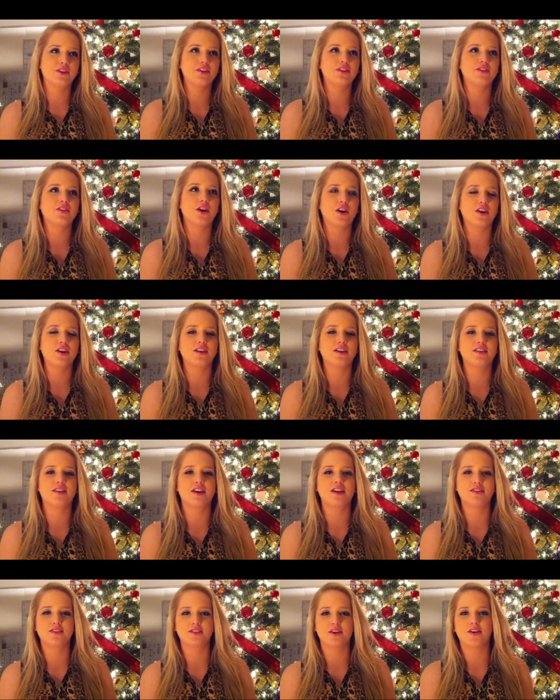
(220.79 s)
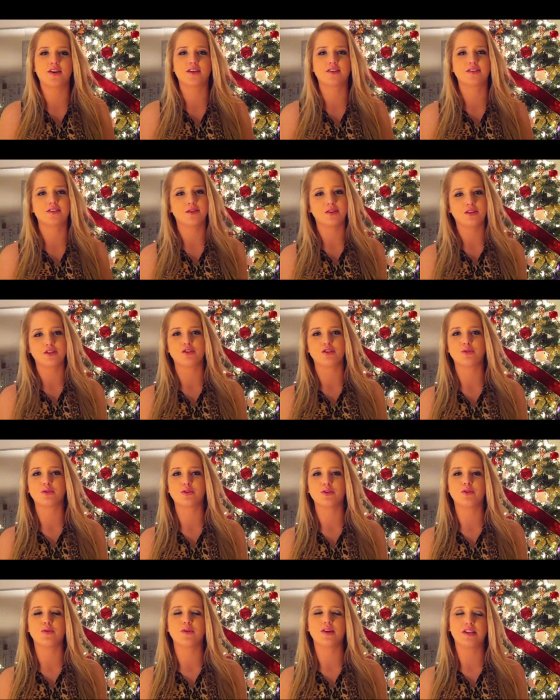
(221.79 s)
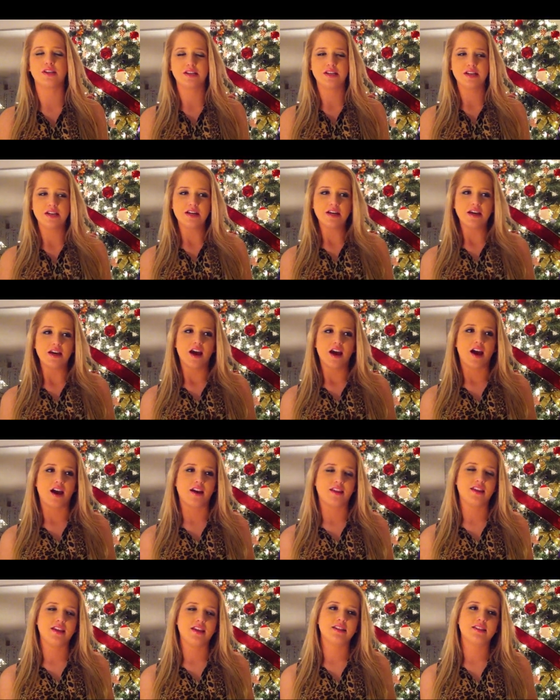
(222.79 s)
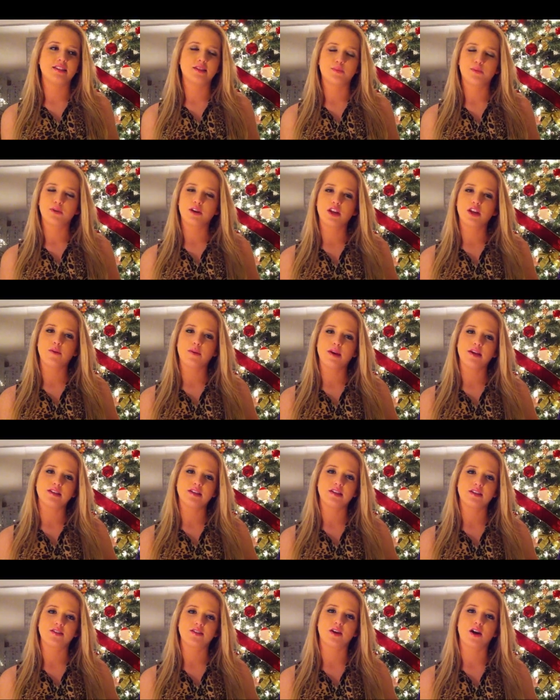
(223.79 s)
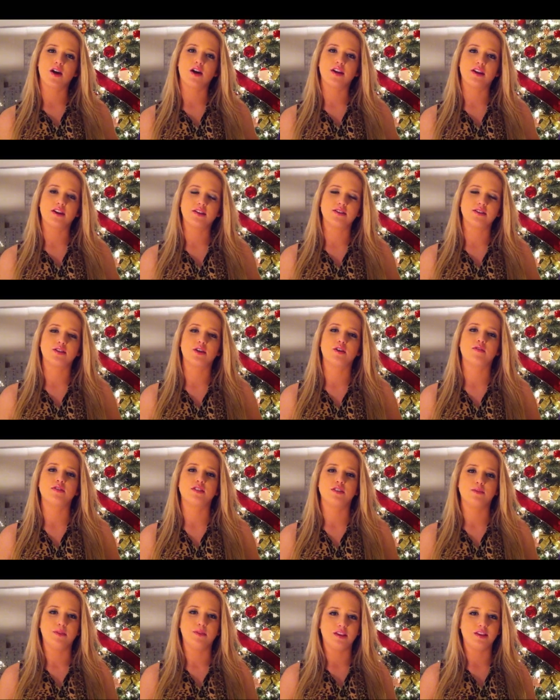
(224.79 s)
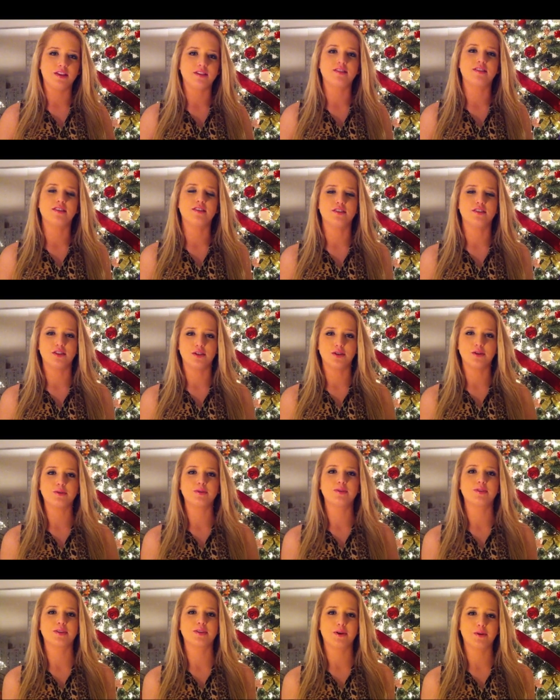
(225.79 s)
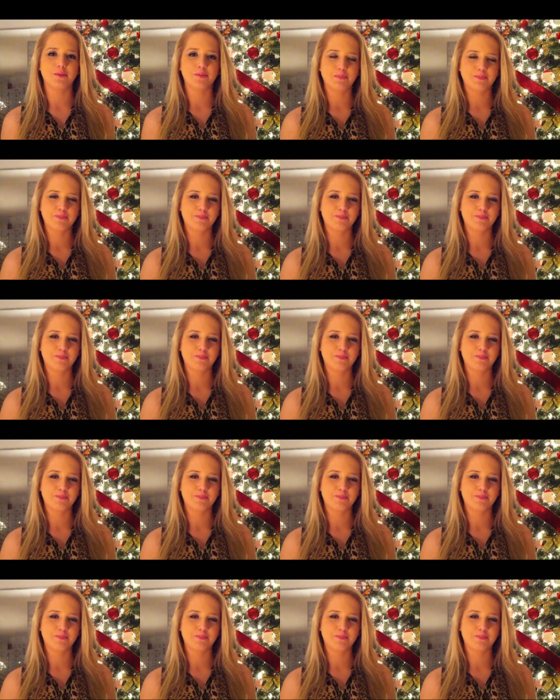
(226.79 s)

good thought into that song, and so did Drew, and I think it's a pretty amazing song that deserves to be listened to. So,